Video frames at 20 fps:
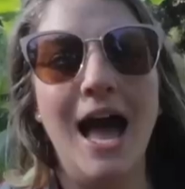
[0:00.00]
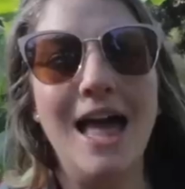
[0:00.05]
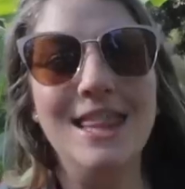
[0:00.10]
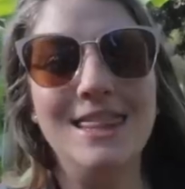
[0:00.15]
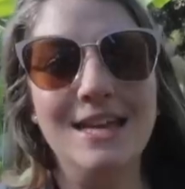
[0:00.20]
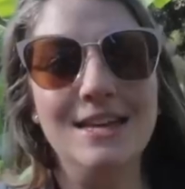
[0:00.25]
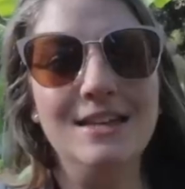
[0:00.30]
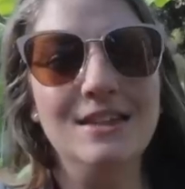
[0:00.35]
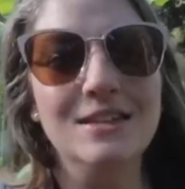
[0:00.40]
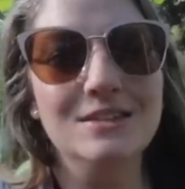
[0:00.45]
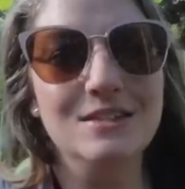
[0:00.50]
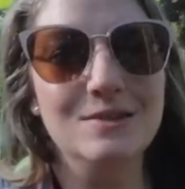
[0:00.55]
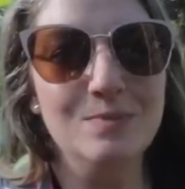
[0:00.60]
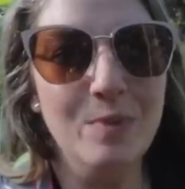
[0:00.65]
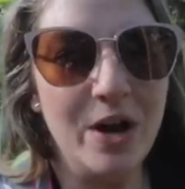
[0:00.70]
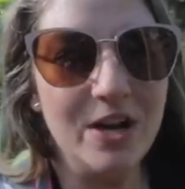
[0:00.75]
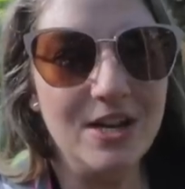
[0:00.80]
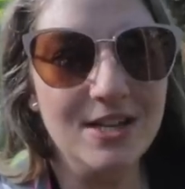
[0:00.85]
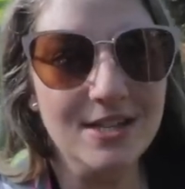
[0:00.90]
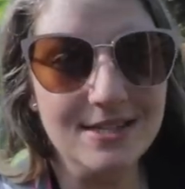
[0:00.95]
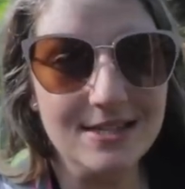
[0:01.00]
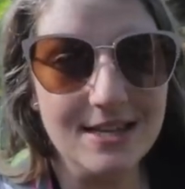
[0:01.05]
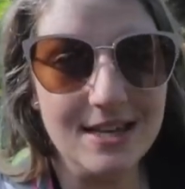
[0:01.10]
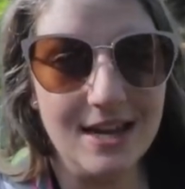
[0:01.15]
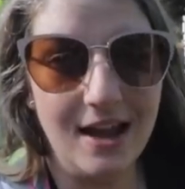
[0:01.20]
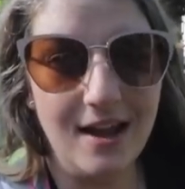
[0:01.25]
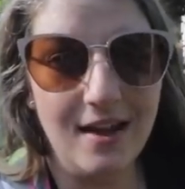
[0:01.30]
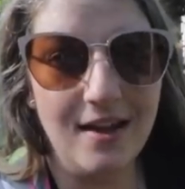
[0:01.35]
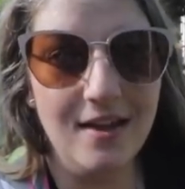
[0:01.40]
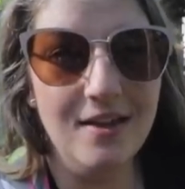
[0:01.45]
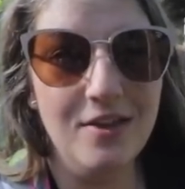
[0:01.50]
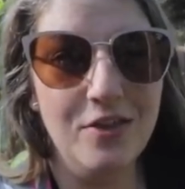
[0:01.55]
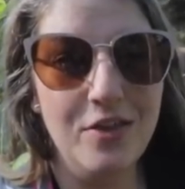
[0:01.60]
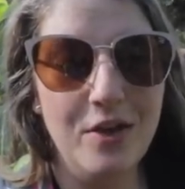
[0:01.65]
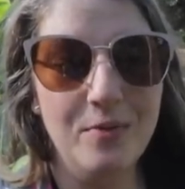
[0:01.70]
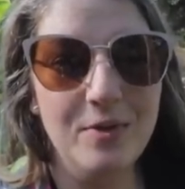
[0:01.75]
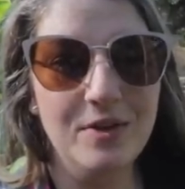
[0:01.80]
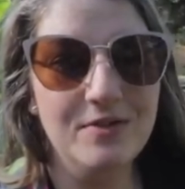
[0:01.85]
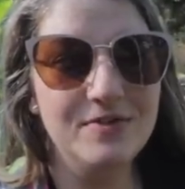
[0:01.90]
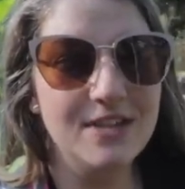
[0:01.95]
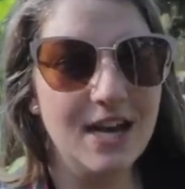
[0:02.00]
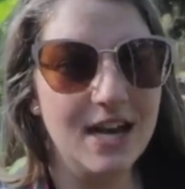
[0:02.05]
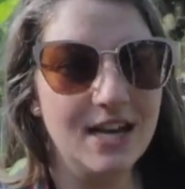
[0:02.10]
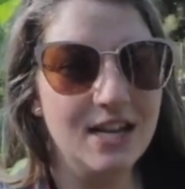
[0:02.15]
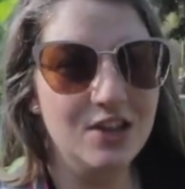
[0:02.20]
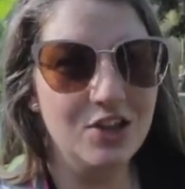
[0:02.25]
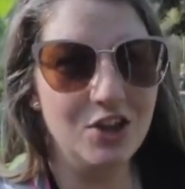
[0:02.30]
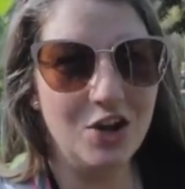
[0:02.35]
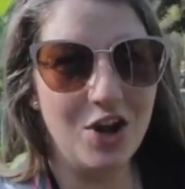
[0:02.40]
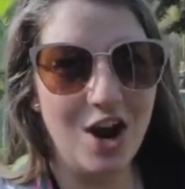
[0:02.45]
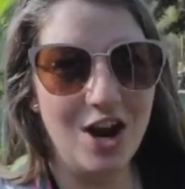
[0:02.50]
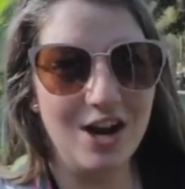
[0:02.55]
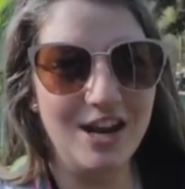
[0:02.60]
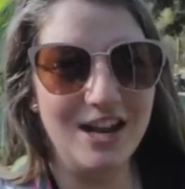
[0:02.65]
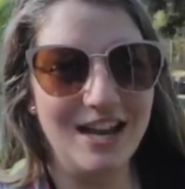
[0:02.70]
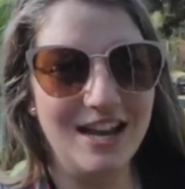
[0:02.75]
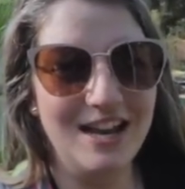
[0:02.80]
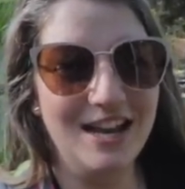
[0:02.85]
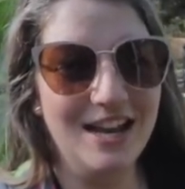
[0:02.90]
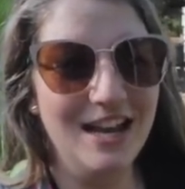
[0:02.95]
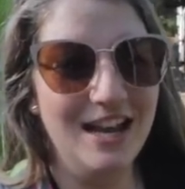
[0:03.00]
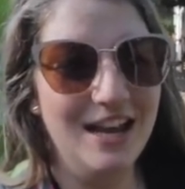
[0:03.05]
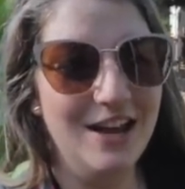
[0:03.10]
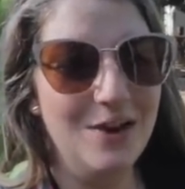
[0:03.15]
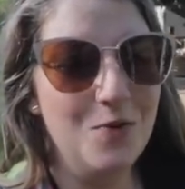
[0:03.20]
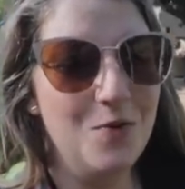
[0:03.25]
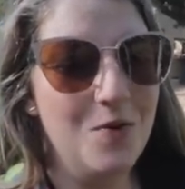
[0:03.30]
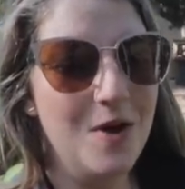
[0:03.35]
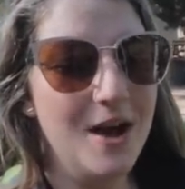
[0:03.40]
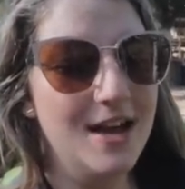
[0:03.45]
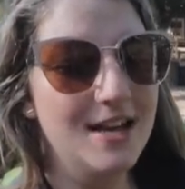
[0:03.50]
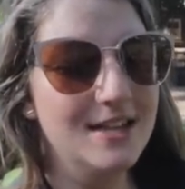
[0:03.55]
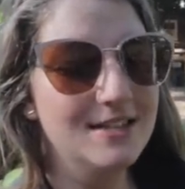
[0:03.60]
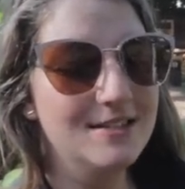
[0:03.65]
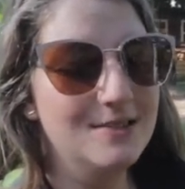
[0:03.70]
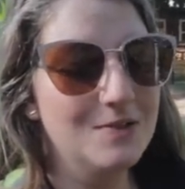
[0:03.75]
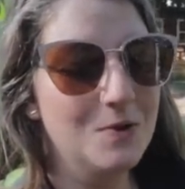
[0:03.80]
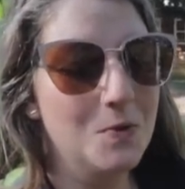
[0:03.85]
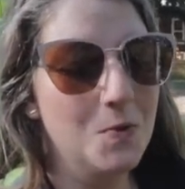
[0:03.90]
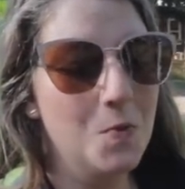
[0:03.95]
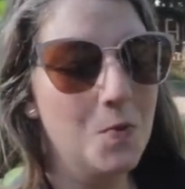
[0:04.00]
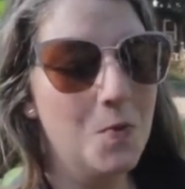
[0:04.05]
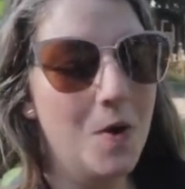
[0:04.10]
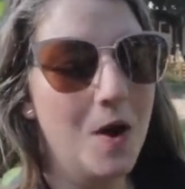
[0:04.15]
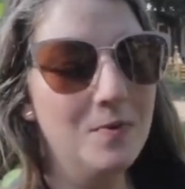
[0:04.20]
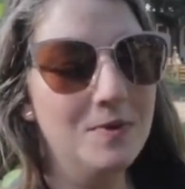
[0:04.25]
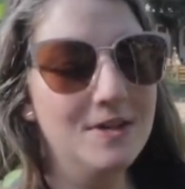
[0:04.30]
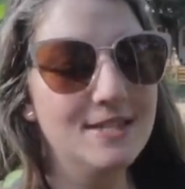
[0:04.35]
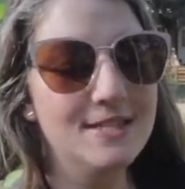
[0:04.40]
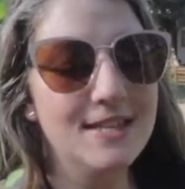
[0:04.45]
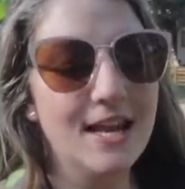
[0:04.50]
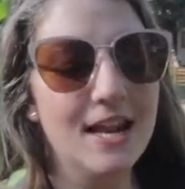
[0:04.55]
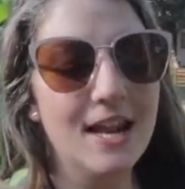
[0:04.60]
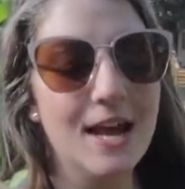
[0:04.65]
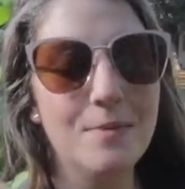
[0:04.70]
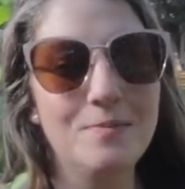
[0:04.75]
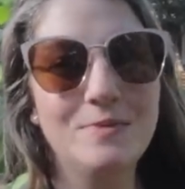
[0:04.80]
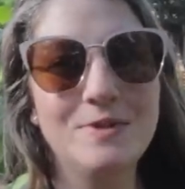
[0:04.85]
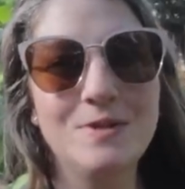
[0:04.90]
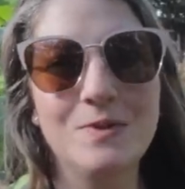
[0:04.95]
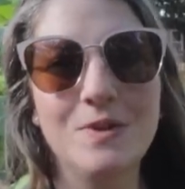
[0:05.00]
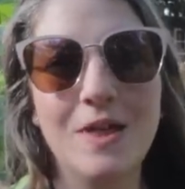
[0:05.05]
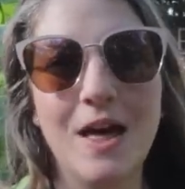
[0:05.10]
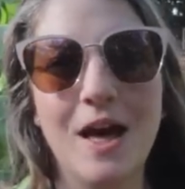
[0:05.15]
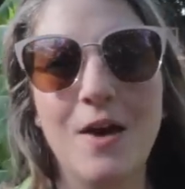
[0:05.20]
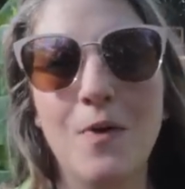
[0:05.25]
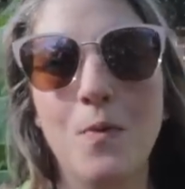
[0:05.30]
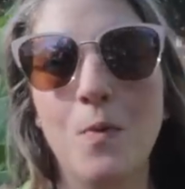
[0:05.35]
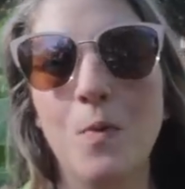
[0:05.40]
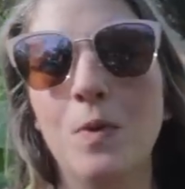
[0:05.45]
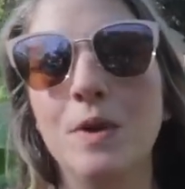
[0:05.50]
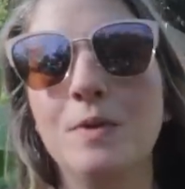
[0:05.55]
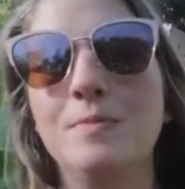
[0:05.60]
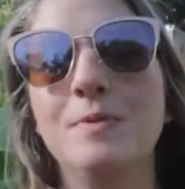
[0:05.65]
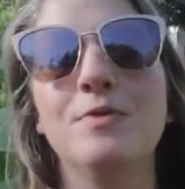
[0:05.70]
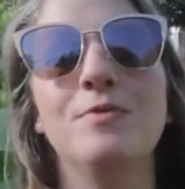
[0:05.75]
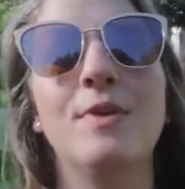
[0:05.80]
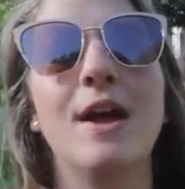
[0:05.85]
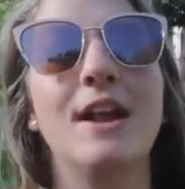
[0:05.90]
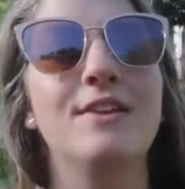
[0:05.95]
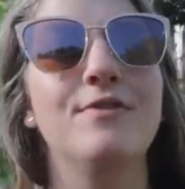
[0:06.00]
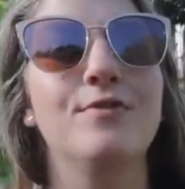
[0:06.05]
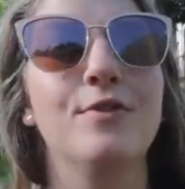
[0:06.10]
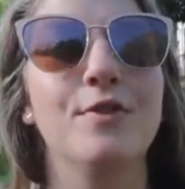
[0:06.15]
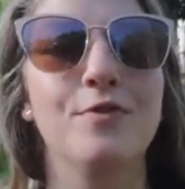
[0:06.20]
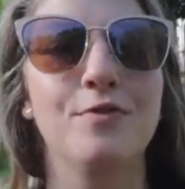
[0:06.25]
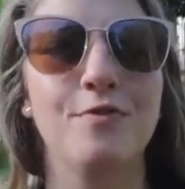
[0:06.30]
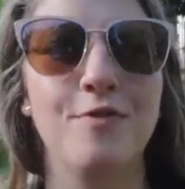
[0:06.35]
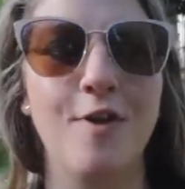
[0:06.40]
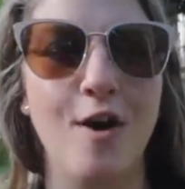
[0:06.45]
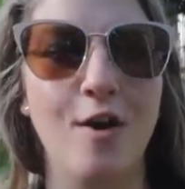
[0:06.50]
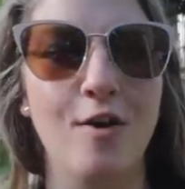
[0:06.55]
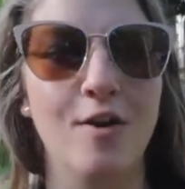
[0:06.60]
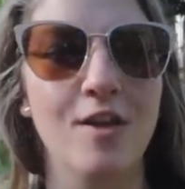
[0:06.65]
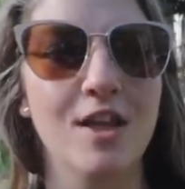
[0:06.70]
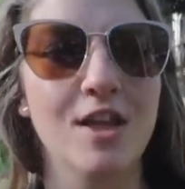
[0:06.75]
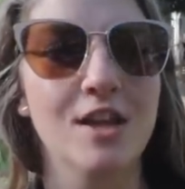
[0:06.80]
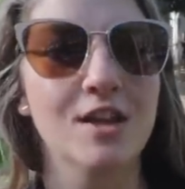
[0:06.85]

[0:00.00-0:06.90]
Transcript: I think the smartest thing that we've done in the garden was what we set up so that we'd be ready for fall.